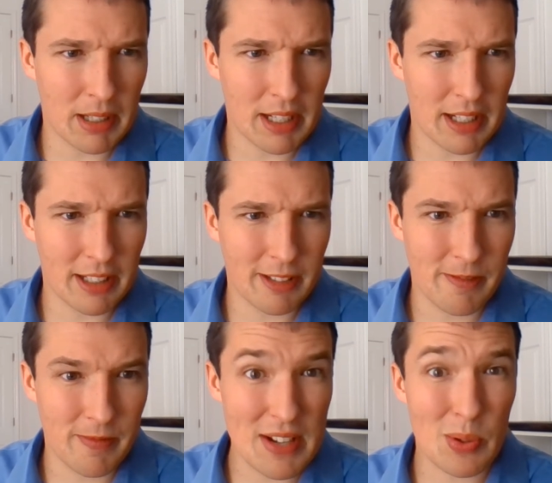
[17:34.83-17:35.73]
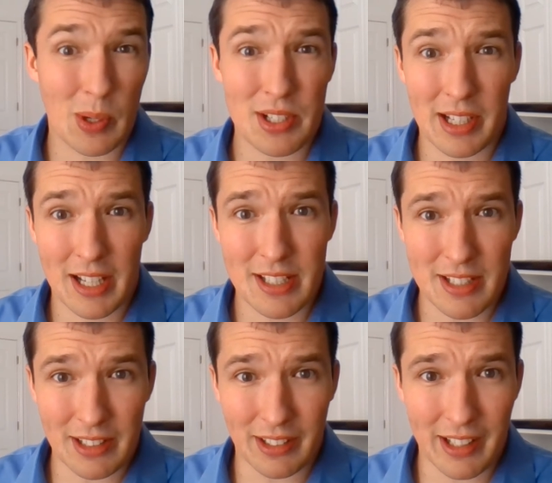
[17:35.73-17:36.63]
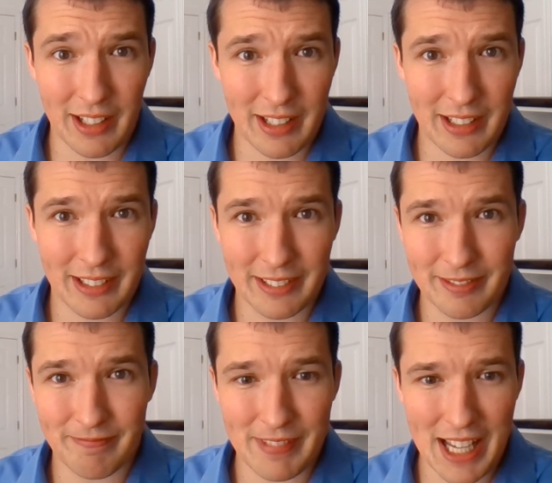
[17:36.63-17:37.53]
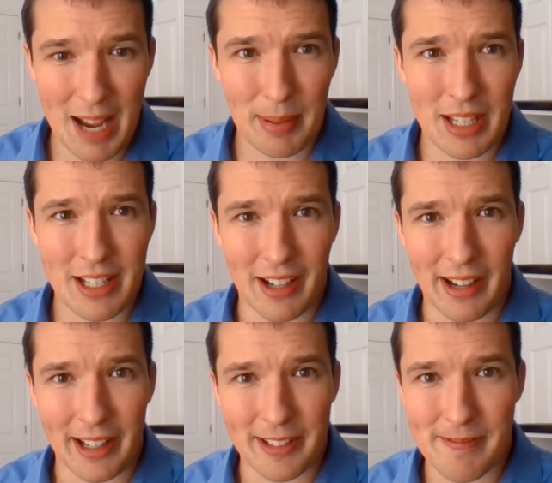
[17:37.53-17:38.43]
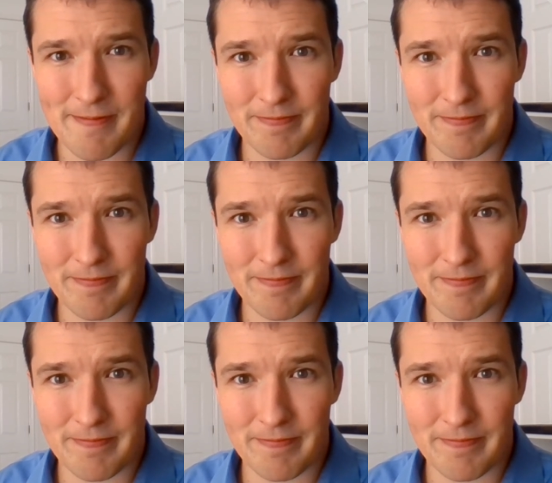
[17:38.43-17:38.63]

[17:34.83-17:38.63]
But thanks for watching, guys. Good luck and happy econing.